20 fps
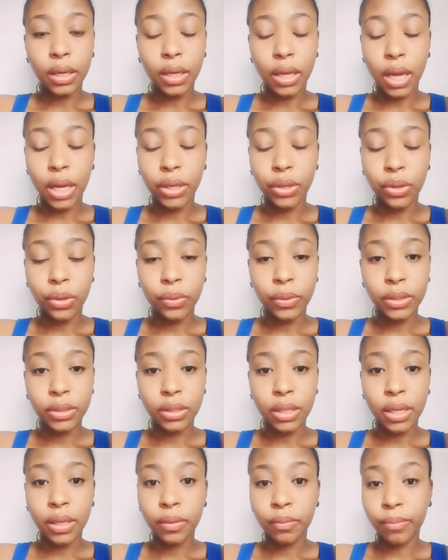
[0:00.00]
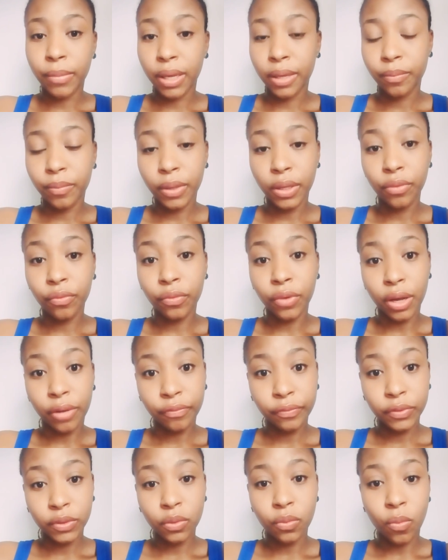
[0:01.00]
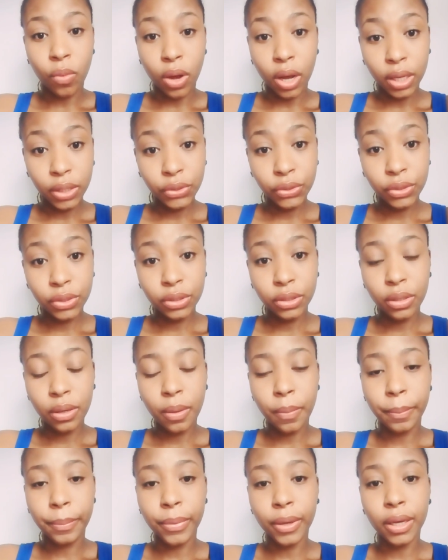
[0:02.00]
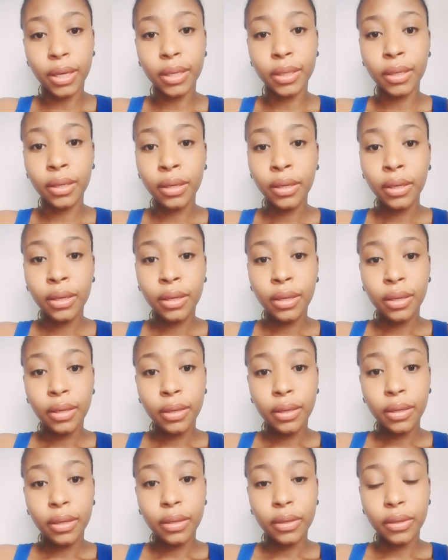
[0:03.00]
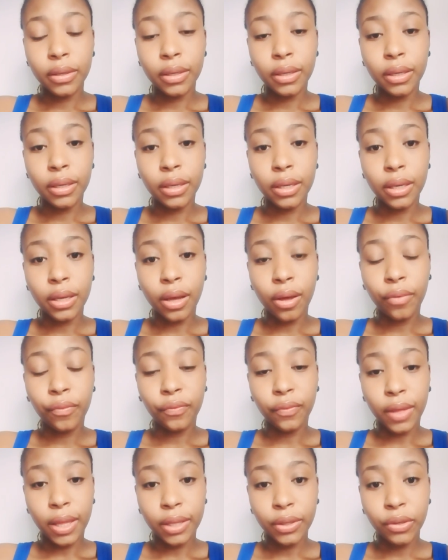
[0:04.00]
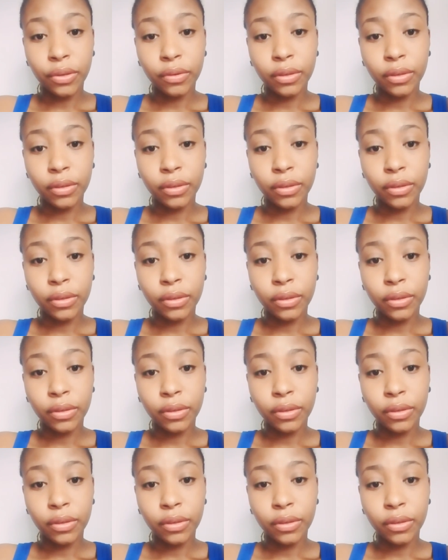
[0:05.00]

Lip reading: I know it may be rough to watch, but of value